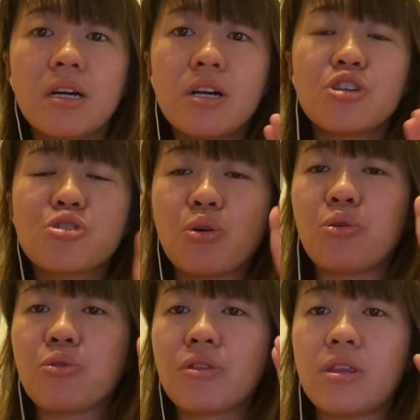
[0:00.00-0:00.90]

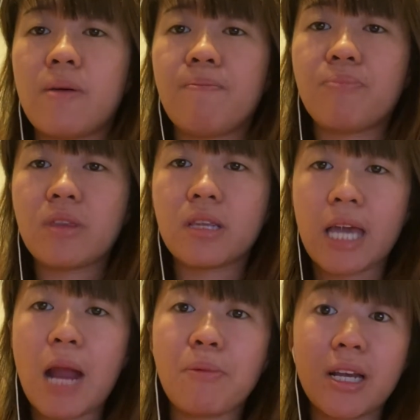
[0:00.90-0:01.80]
so the
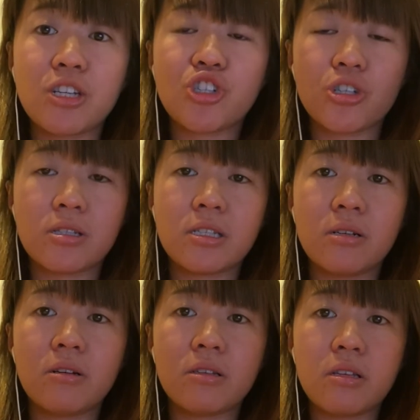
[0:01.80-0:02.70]
camera can
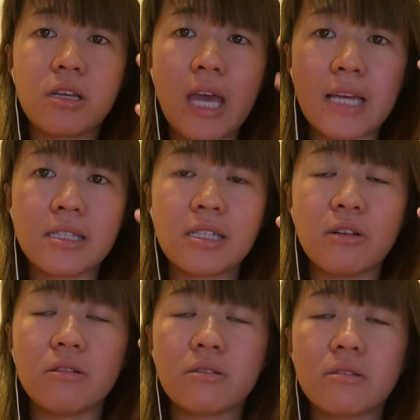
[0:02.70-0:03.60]
still